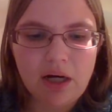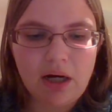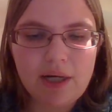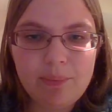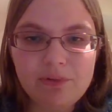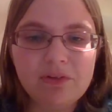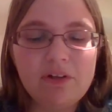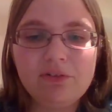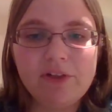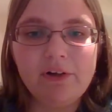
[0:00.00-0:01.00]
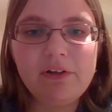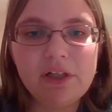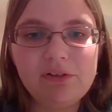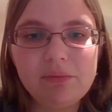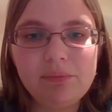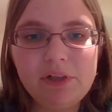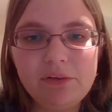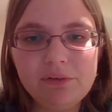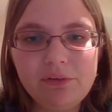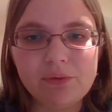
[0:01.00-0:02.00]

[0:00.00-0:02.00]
I was not scared of that gym teacher,